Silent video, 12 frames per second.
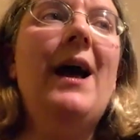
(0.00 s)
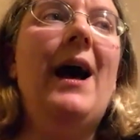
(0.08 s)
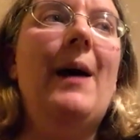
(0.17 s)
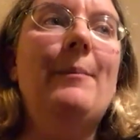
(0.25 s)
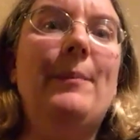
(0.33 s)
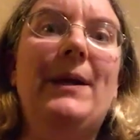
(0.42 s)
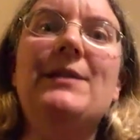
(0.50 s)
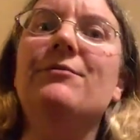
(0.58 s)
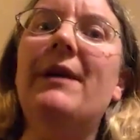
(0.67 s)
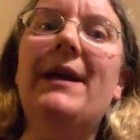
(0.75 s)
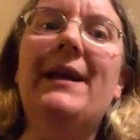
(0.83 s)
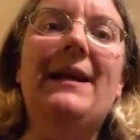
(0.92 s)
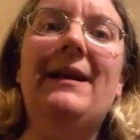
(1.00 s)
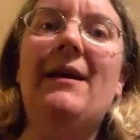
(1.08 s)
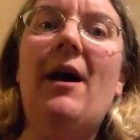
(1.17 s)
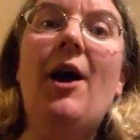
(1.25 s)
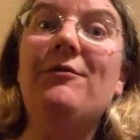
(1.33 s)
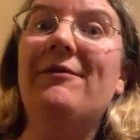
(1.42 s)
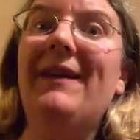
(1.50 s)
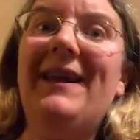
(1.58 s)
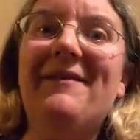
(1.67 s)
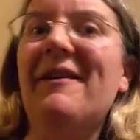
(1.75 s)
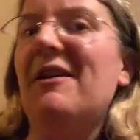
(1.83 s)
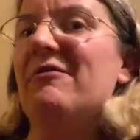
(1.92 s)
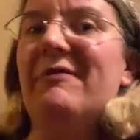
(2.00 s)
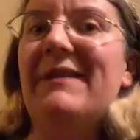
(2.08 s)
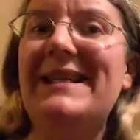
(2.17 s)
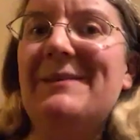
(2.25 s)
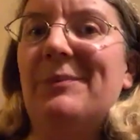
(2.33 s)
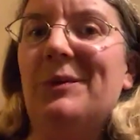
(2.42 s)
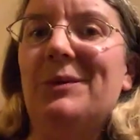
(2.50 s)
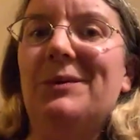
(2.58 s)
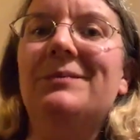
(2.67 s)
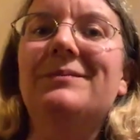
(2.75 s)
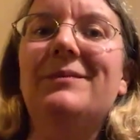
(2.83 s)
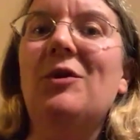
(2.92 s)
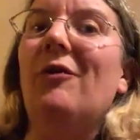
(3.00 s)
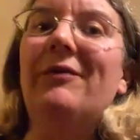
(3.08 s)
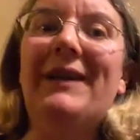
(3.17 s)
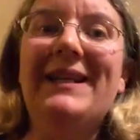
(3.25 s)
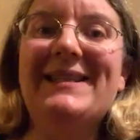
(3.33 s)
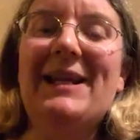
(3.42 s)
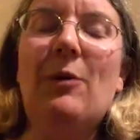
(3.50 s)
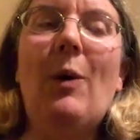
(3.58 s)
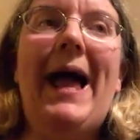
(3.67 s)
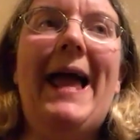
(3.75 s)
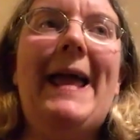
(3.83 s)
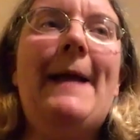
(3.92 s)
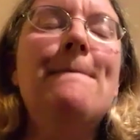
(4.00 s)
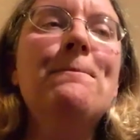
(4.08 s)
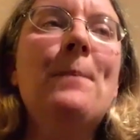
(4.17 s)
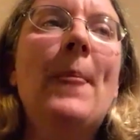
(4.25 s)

but it's written in hopefully a very readable, novelistic way.